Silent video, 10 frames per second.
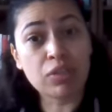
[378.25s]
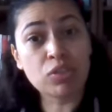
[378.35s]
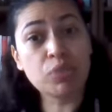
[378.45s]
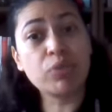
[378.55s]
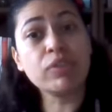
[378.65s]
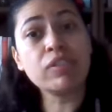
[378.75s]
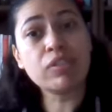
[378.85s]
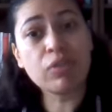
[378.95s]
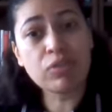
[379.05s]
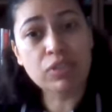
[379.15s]
towards
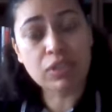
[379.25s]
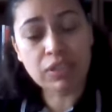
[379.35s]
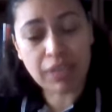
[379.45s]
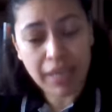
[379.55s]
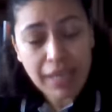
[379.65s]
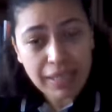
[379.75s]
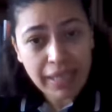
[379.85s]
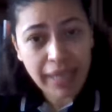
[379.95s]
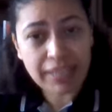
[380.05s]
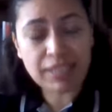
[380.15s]
those
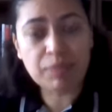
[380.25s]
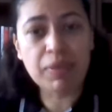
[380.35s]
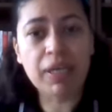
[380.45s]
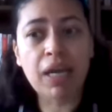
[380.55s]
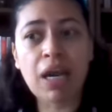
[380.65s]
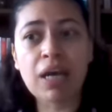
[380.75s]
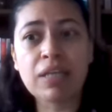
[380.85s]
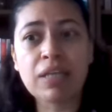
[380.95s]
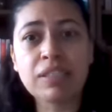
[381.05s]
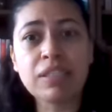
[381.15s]
dialects,
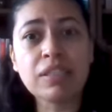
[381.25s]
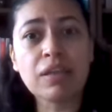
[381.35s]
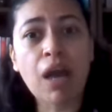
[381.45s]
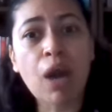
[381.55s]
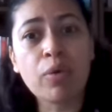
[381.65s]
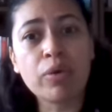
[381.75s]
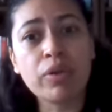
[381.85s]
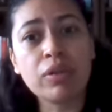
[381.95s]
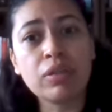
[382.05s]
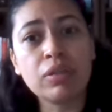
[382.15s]
because these are our
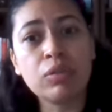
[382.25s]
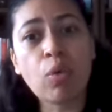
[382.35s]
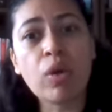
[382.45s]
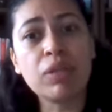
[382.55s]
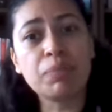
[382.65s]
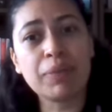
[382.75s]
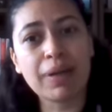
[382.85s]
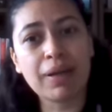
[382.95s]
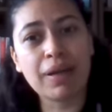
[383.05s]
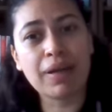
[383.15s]
local
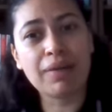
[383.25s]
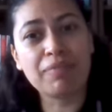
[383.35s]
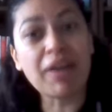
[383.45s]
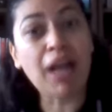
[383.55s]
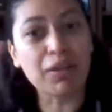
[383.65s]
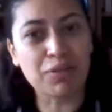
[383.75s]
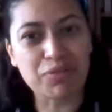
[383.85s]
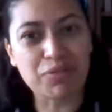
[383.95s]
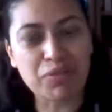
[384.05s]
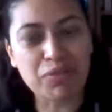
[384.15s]

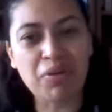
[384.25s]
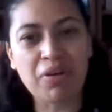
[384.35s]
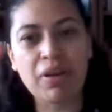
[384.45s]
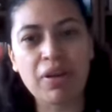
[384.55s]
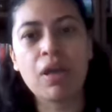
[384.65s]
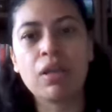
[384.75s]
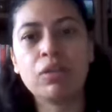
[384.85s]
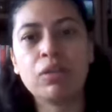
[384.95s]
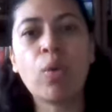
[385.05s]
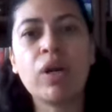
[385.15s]
values or
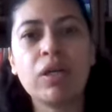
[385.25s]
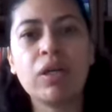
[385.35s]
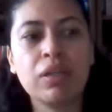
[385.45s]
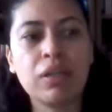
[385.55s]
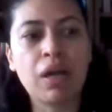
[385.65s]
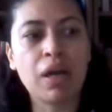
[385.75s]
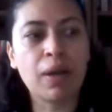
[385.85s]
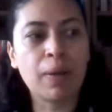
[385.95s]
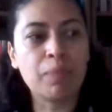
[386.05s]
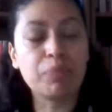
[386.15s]
local
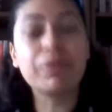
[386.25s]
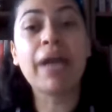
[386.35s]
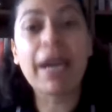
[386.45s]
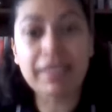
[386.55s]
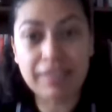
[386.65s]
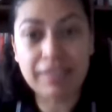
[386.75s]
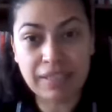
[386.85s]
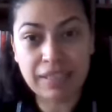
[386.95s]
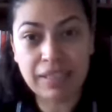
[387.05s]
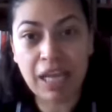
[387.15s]

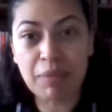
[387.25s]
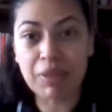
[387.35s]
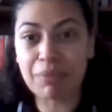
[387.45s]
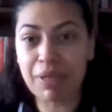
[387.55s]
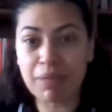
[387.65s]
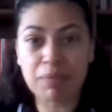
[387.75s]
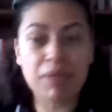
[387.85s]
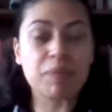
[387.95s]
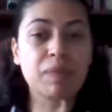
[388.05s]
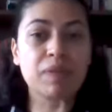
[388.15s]
practices. I mean, many
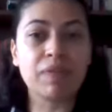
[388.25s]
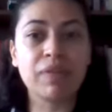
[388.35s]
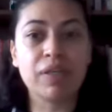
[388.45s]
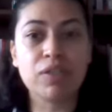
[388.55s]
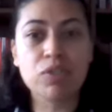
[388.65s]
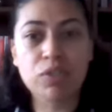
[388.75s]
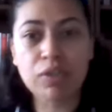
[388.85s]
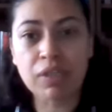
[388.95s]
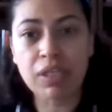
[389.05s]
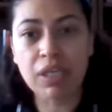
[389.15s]
people living in
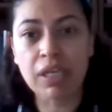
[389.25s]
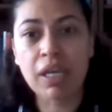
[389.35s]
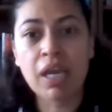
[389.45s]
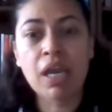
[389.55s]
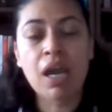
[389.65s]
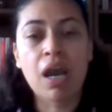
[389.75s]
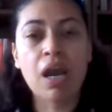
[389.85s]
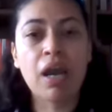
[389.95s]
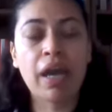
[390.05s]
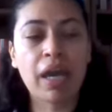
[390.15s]
Turkey
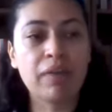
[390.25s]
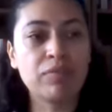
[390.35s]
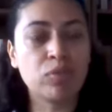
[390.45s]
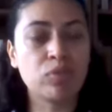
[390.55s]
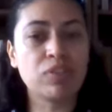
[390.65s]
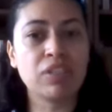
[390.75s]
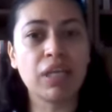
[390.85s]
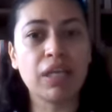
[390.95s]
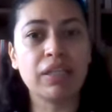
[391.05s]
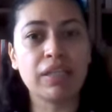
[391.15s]
have those
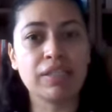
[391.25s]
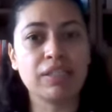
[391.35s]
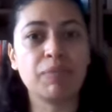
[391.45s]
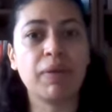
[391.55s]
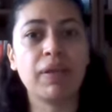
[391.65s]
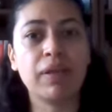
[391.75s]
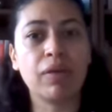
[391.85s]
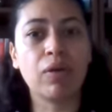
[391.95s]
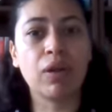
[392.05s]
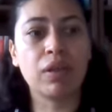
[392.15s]
dialects depending
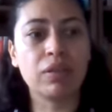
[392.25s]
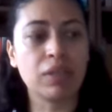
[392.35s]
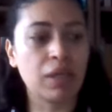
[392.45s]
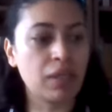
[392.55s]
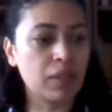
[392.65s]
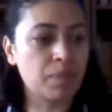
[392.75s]
on the